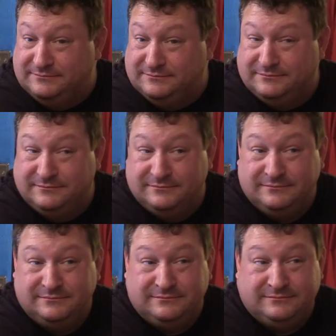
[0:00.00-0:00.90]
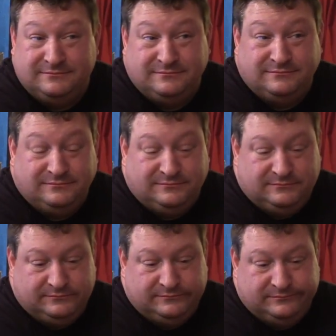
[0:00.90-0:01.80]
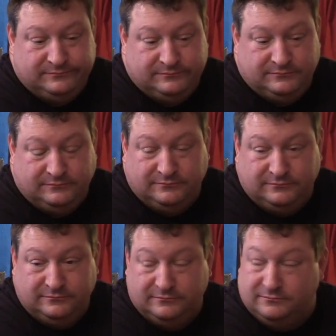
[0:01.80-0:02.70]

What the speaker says: No words are spoken by the person on screen.